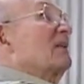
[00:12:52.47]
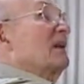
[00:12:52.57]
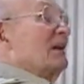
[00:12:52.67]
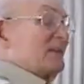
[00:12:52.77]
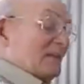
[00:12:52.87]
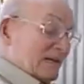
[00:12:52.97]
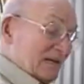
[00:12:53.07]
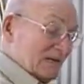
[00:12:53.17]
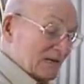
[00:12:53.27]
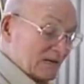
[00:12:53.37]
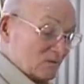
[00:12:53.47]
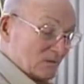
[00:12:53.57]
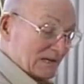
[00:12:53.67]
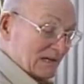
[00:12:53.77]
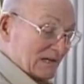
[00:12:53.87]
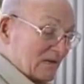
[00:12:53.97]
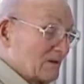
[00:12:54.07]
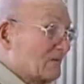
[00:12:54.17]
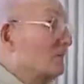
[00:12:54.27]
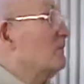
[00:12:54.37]
there that what I
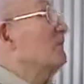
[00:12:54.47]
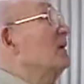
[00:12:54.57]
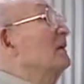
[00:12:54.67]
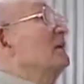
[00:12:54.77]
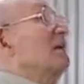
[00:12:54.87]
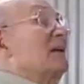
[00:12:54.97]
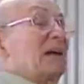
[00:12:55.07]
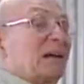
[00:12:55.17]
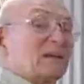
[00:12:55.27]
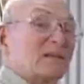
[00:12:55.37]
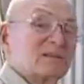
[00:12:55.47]
needed from here to there.